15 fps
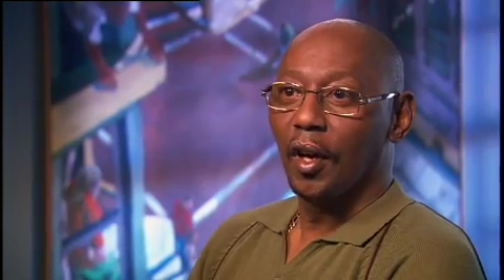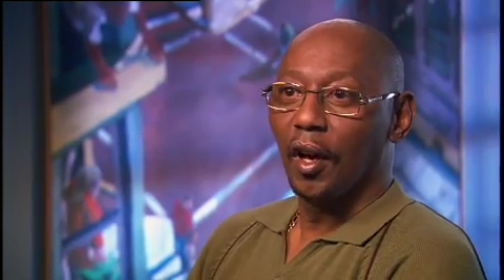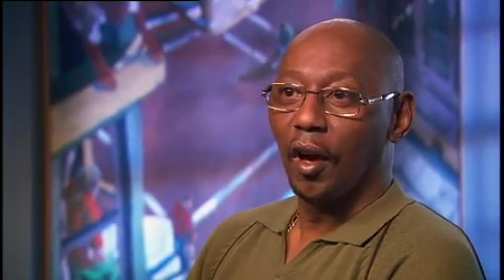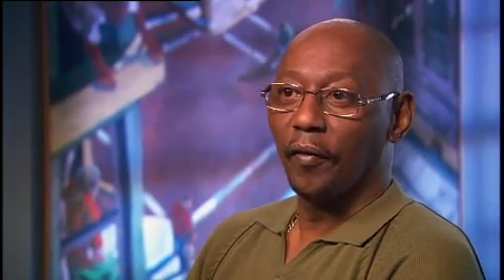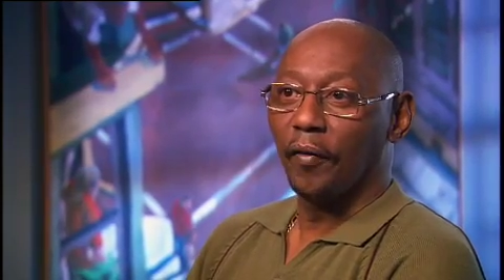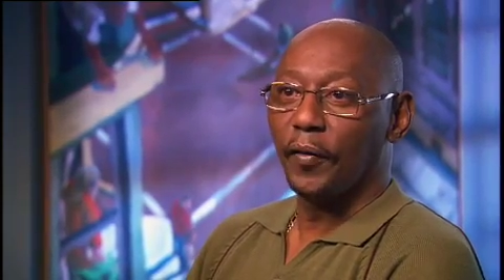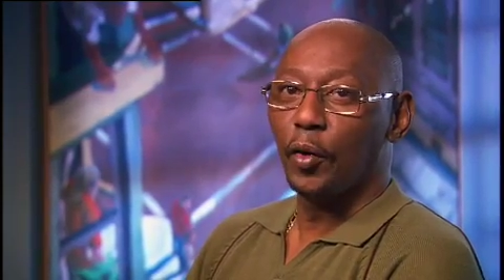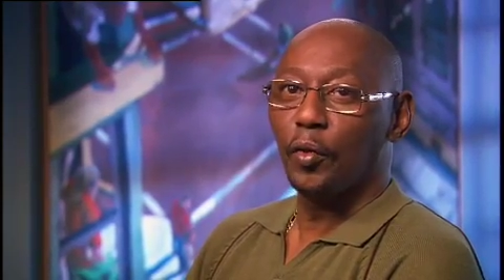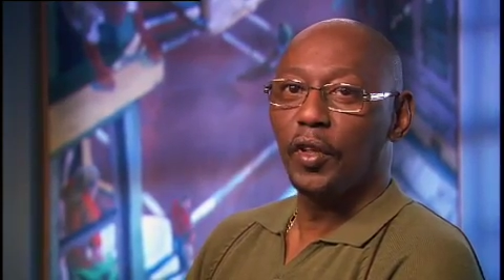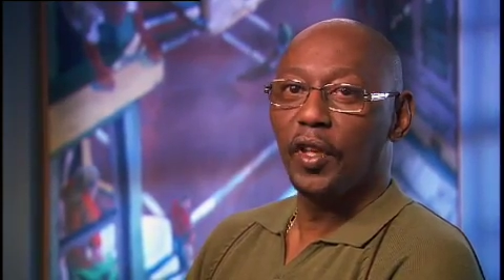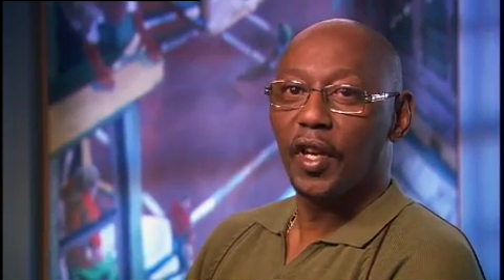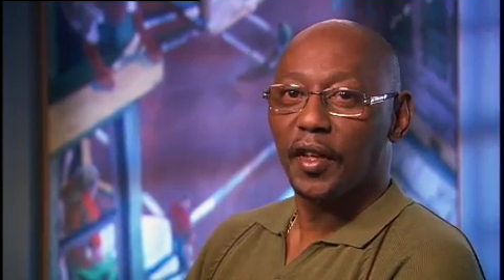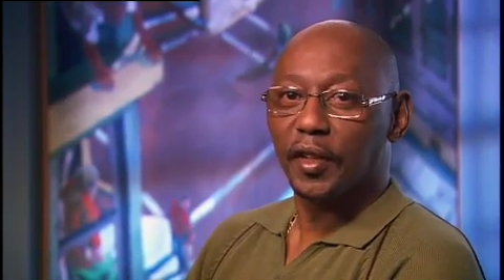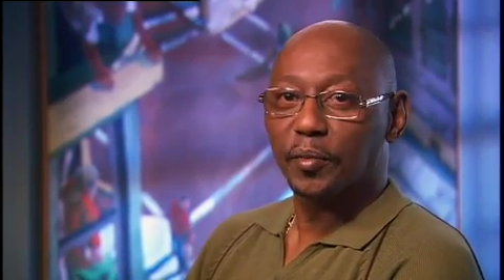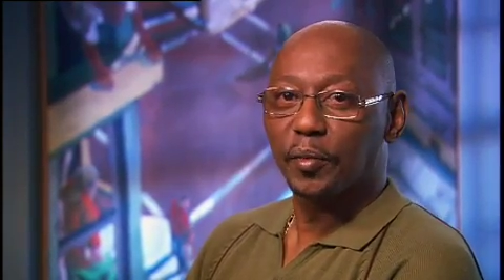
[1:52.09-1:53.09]
a few
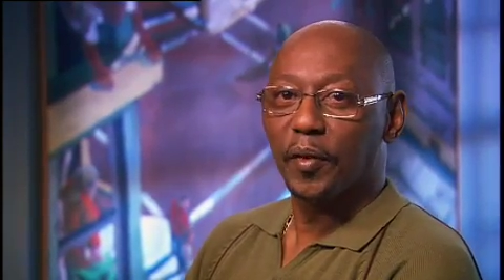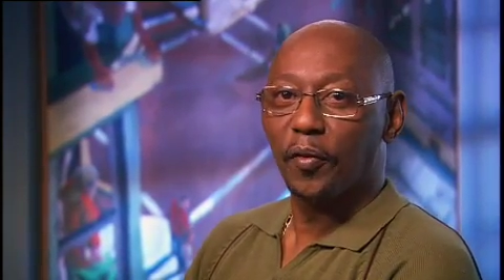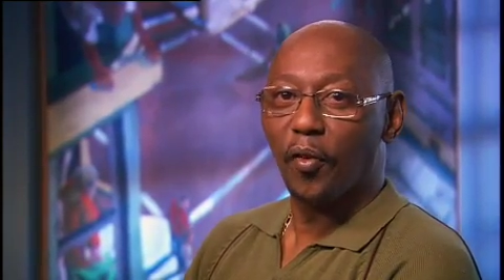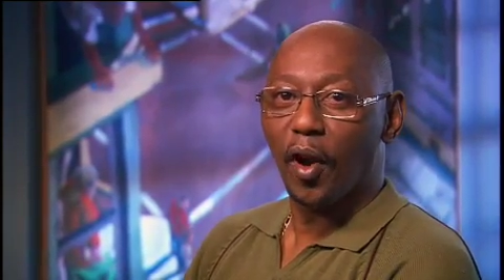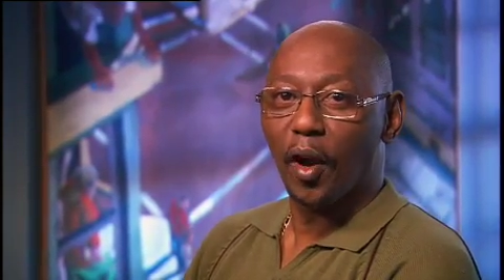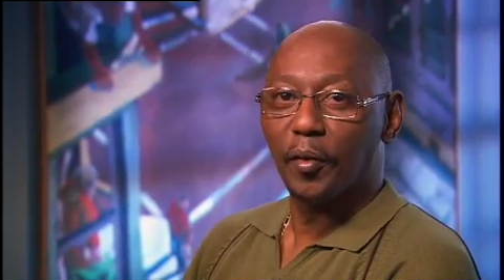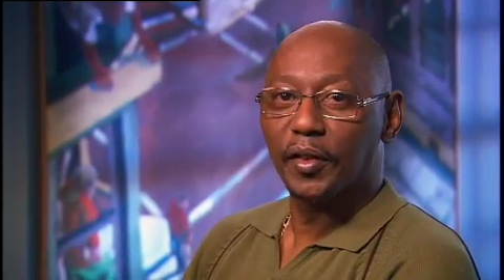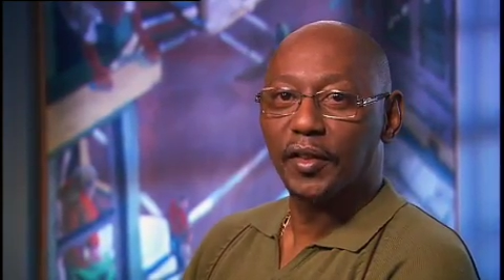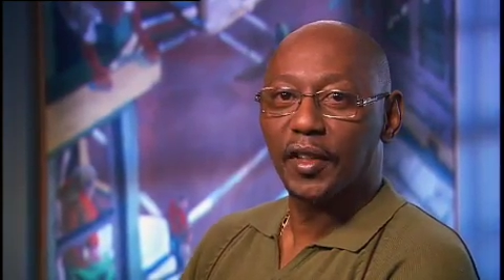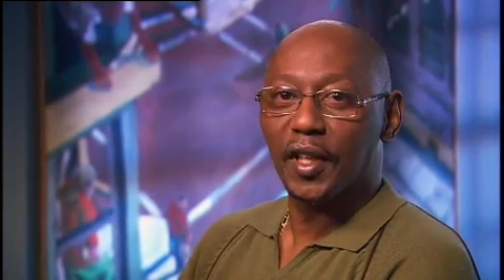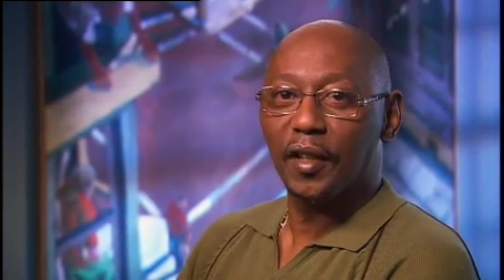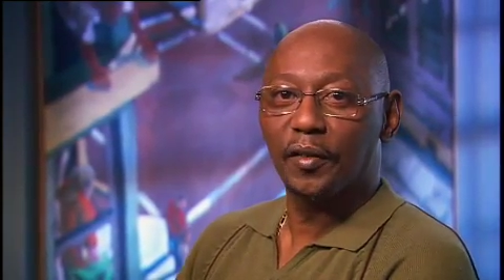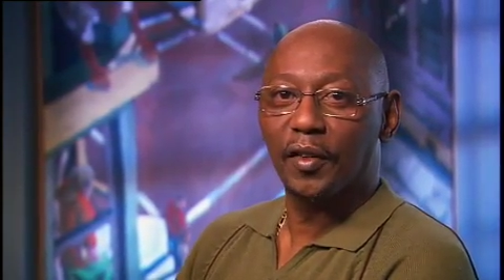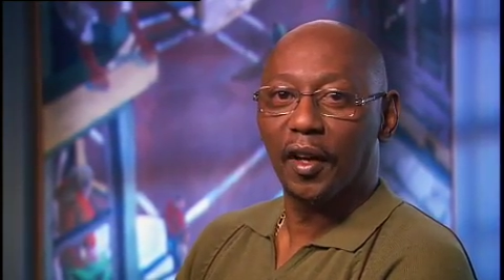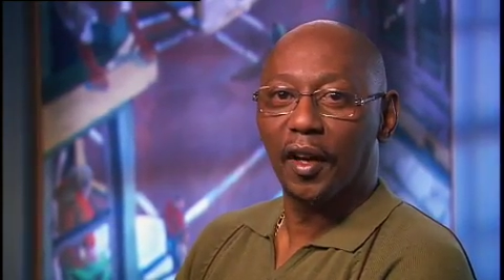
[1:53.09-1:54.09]
years before I
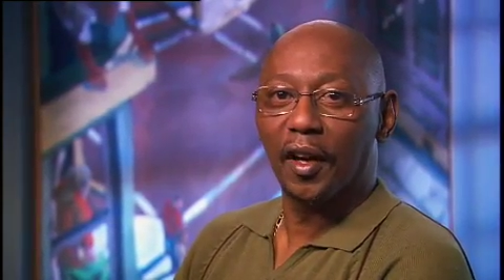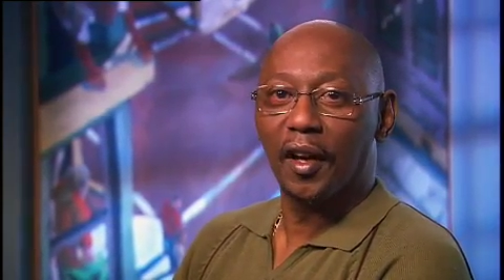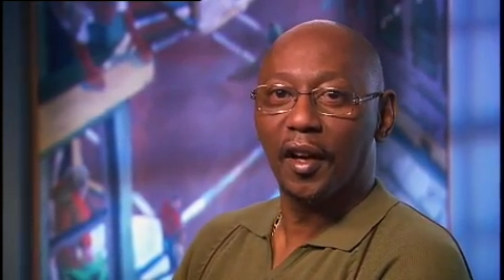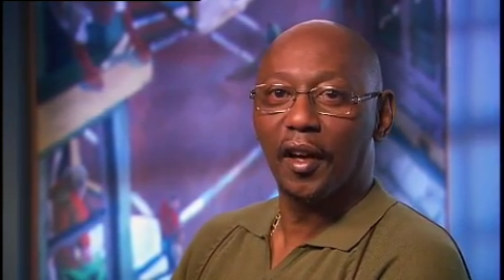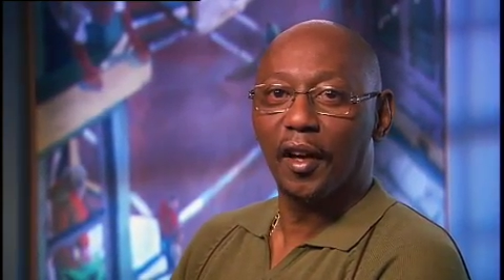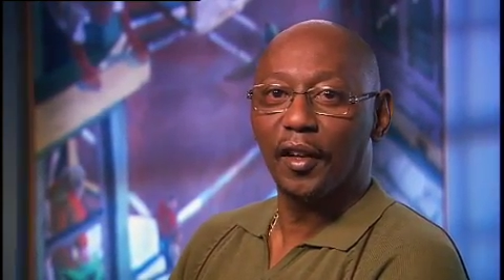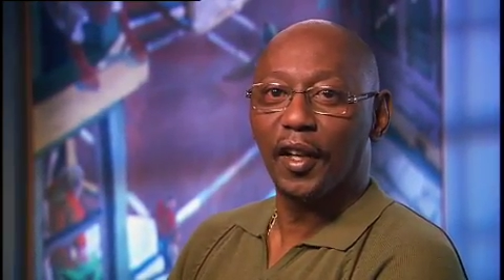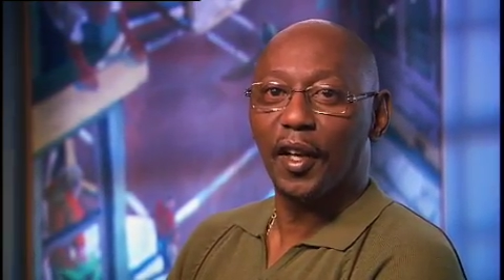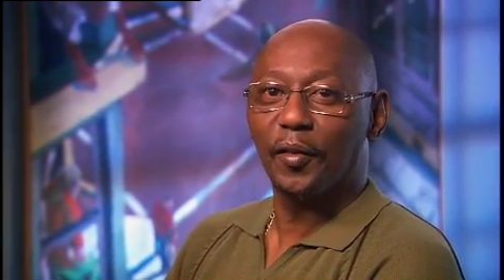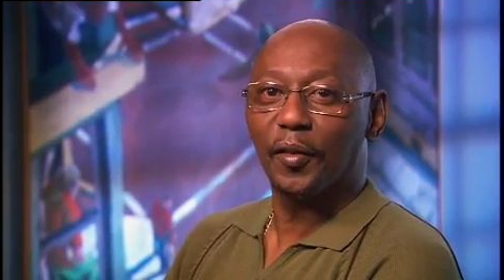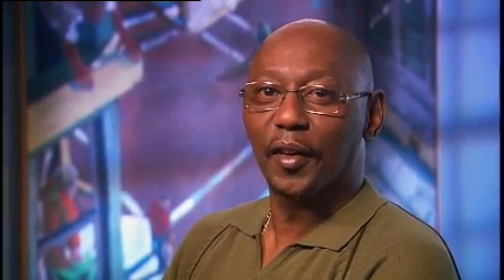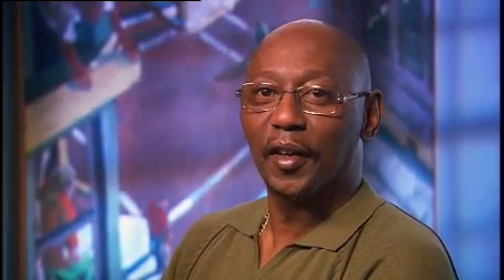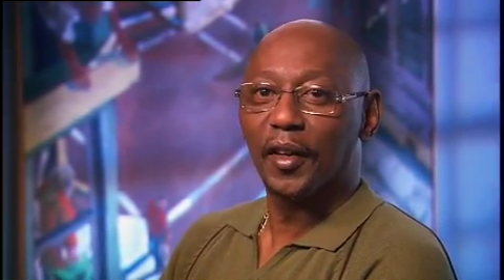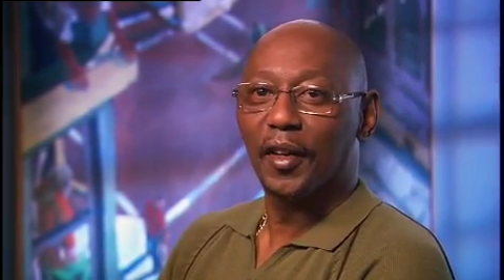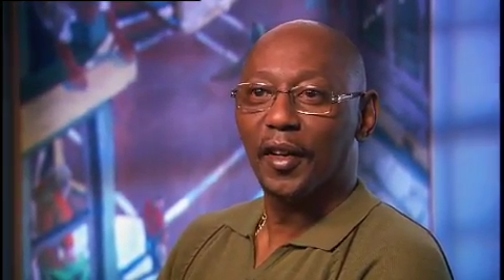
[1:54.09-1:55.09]
received a
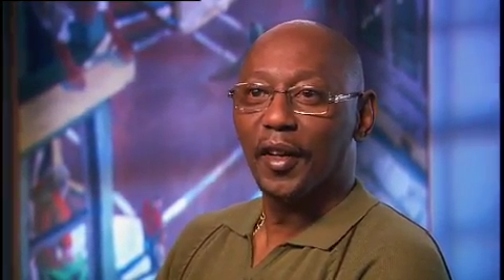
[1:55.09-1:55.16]
liver.